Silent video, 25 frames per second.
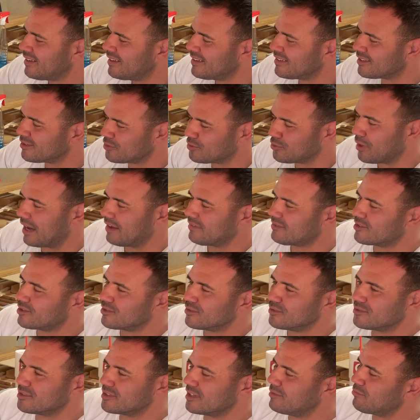You do have to
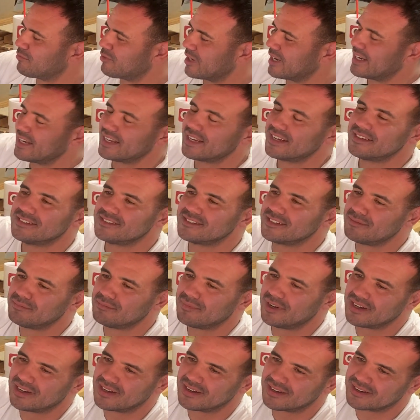do some reading, some
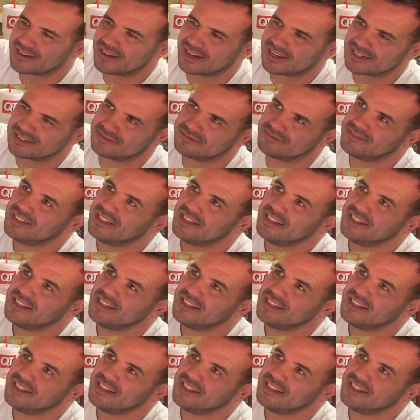kind of